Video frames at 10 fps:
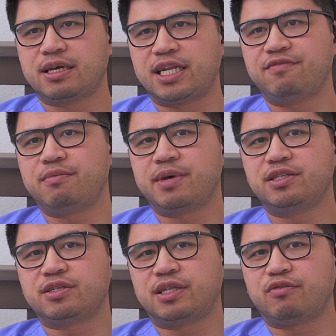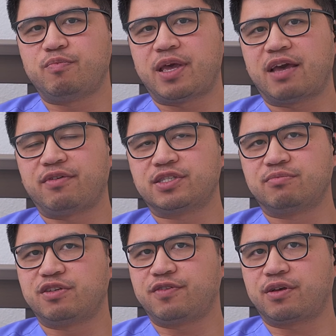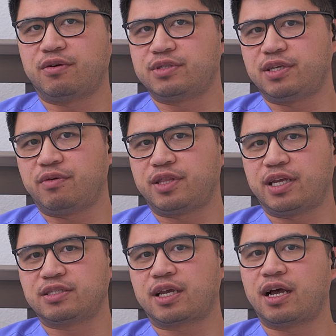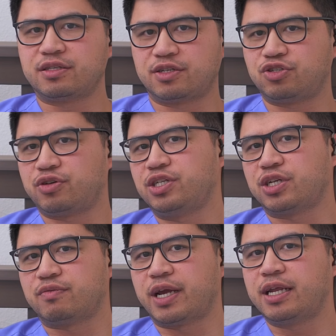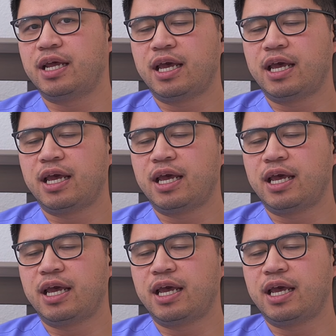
and even mentally, we may be having some difficulty with things like concentration, right?